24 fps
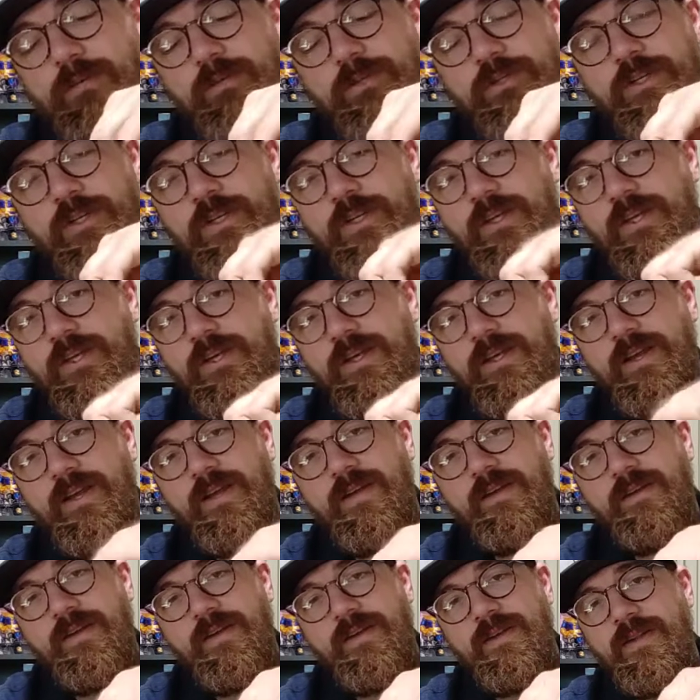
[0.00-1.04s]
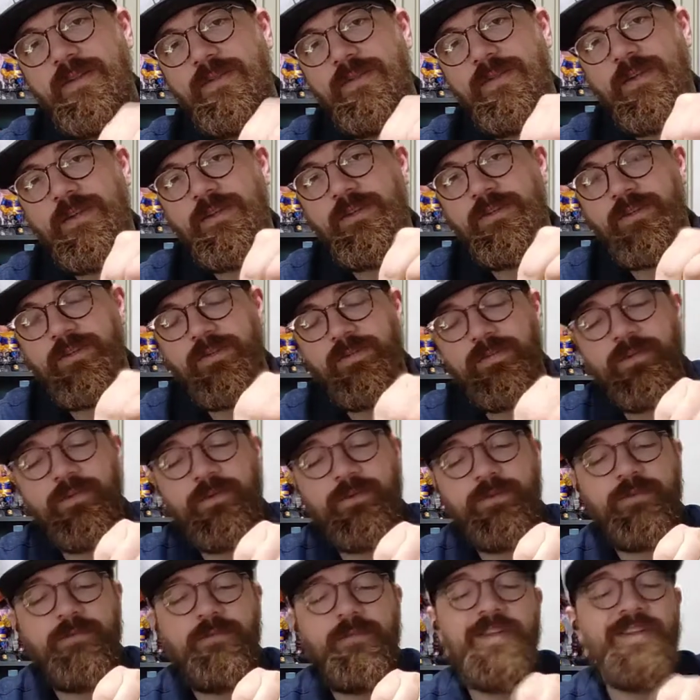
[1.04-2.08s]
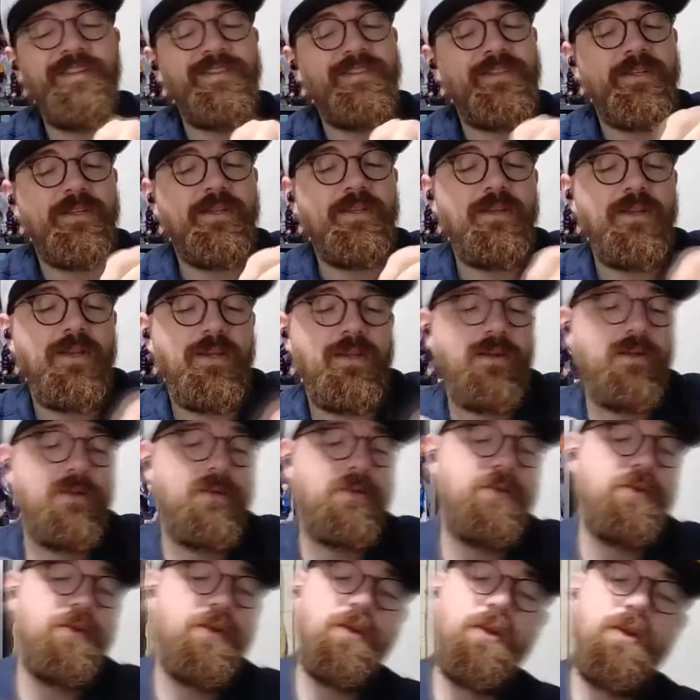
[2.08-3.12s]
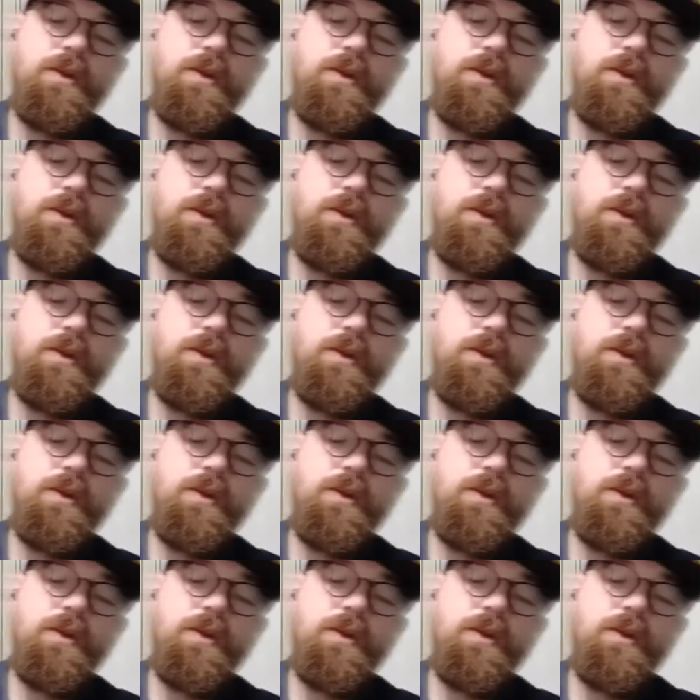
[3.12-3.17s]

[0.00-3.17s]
but you get it out and that thing just feels amazing in hand.